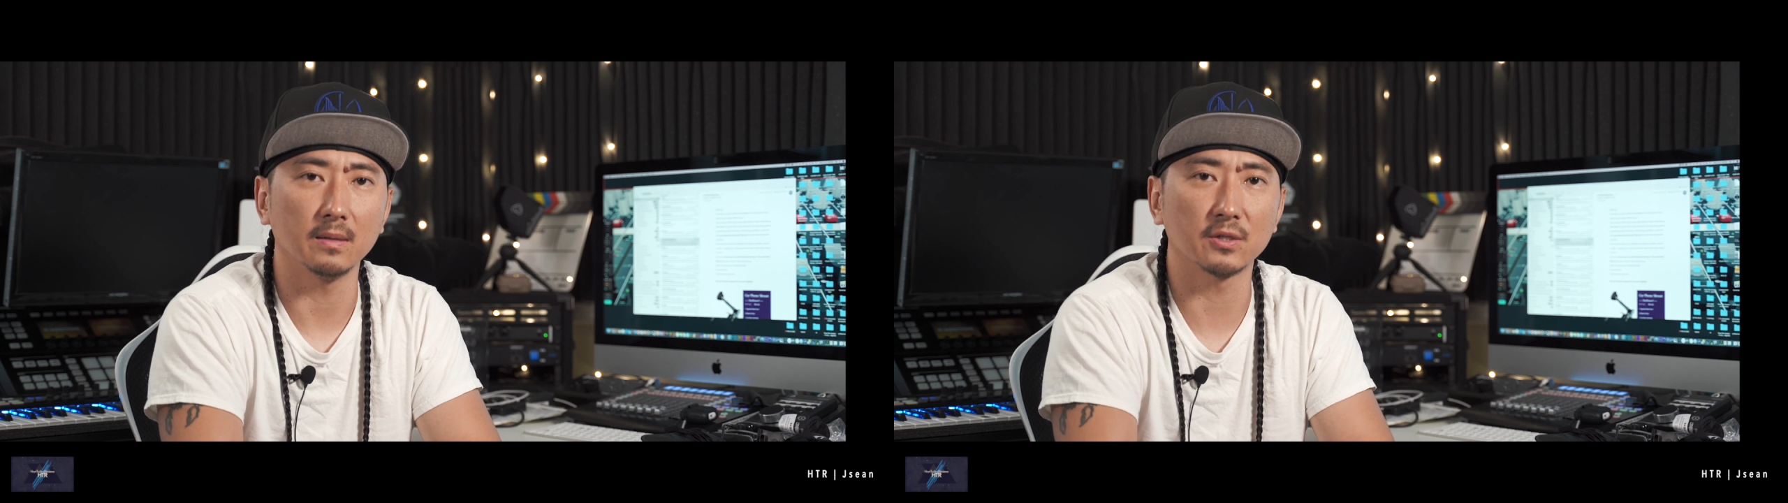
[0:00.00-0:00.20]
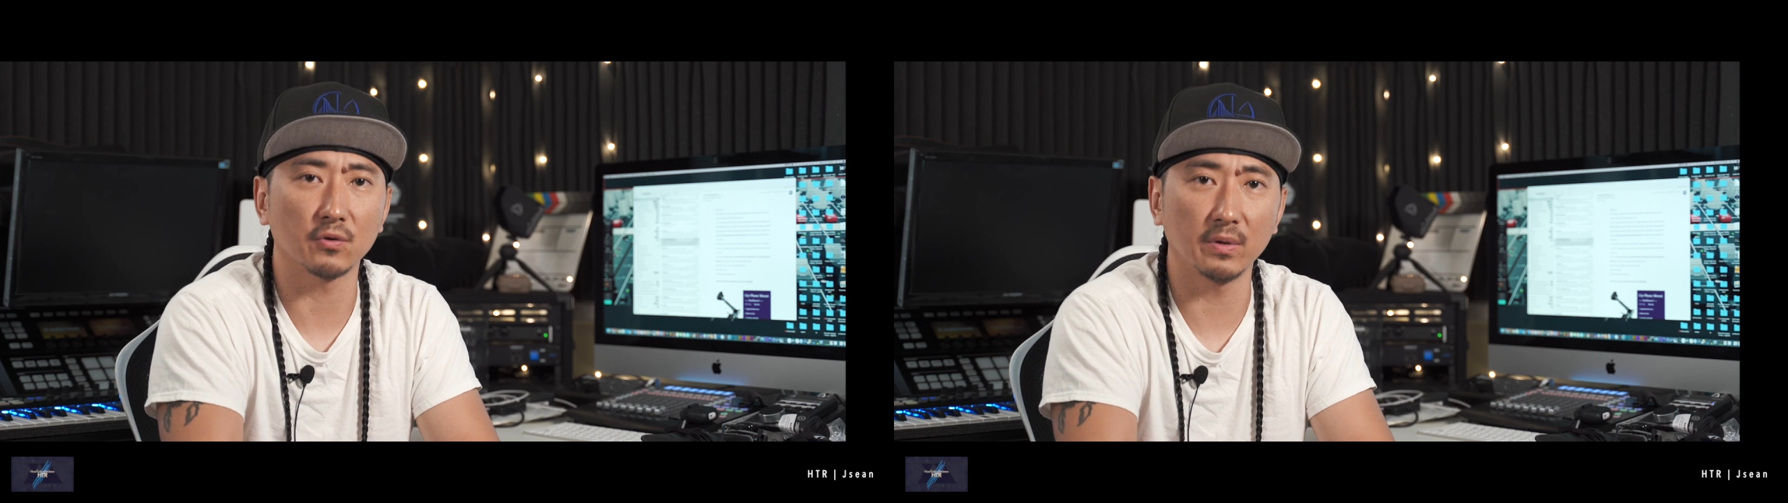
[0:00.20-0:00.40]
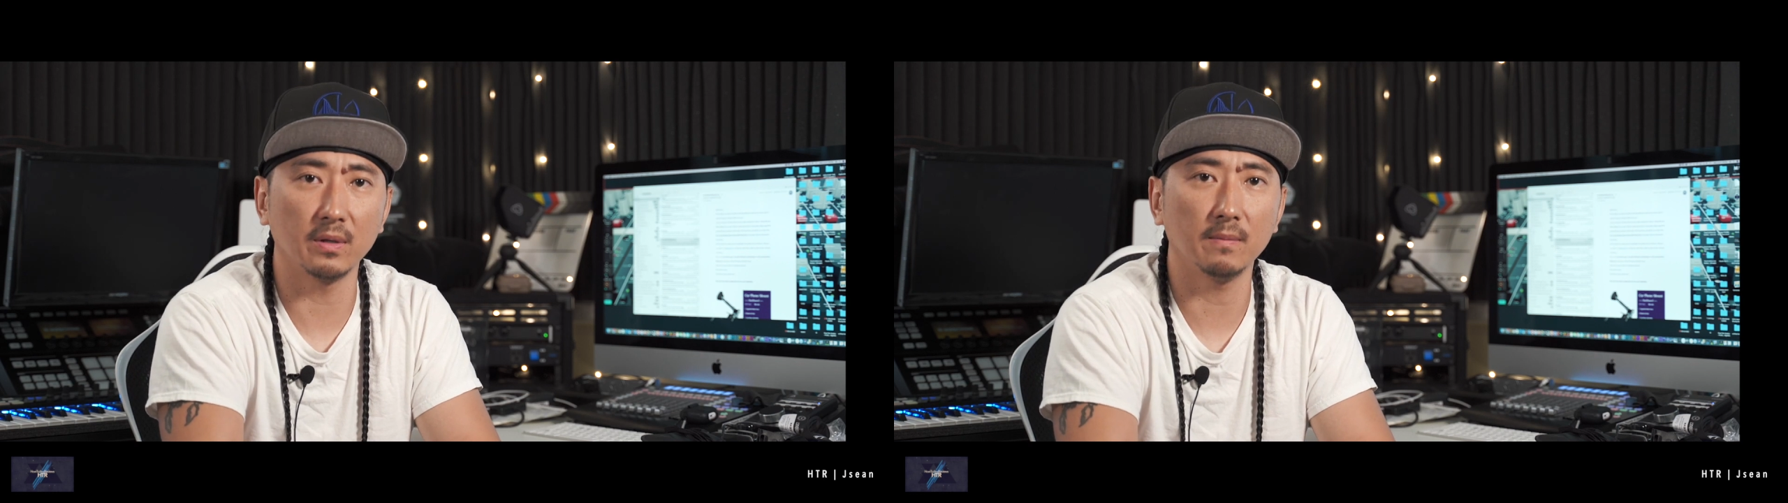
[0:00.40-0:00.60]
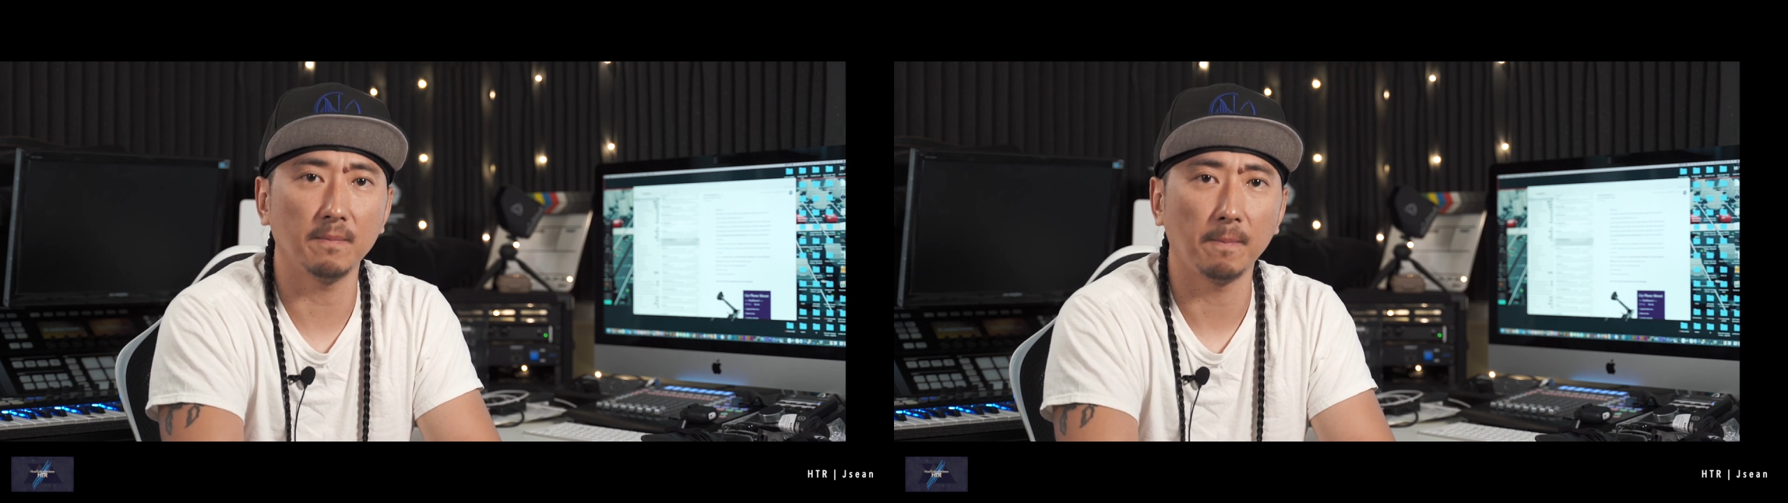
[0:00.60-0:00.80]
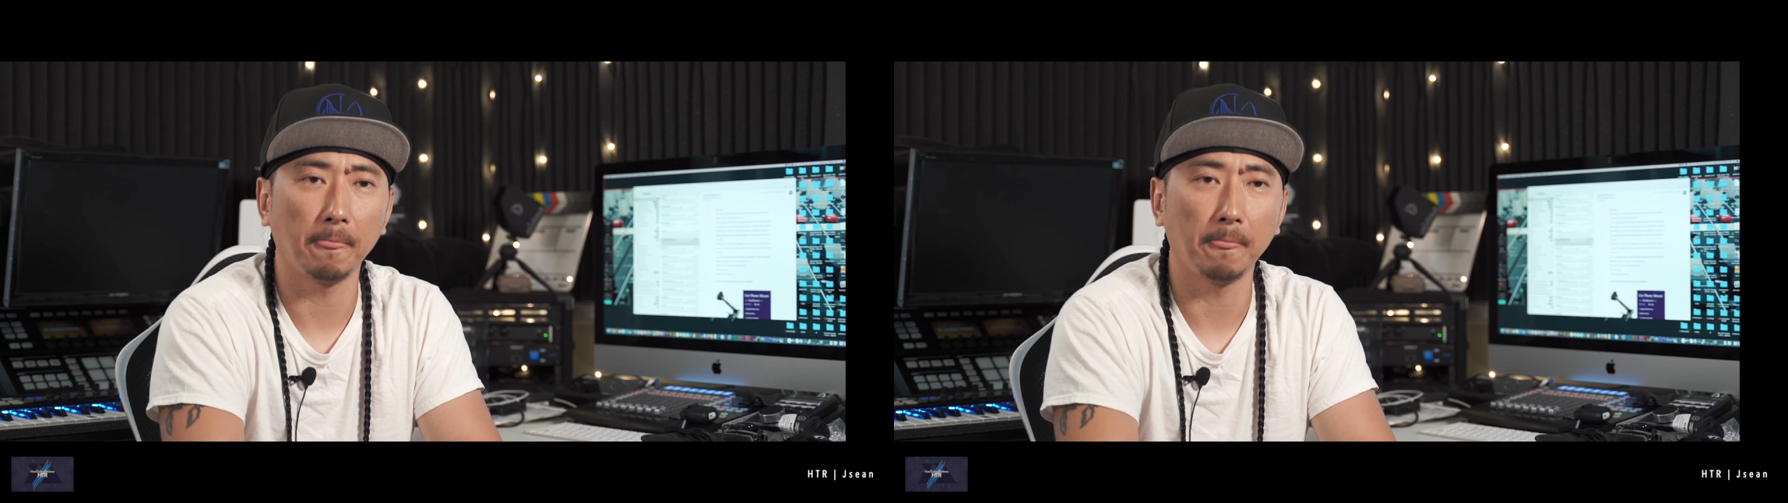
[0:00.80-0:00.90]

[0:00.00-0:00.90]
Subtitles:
screen.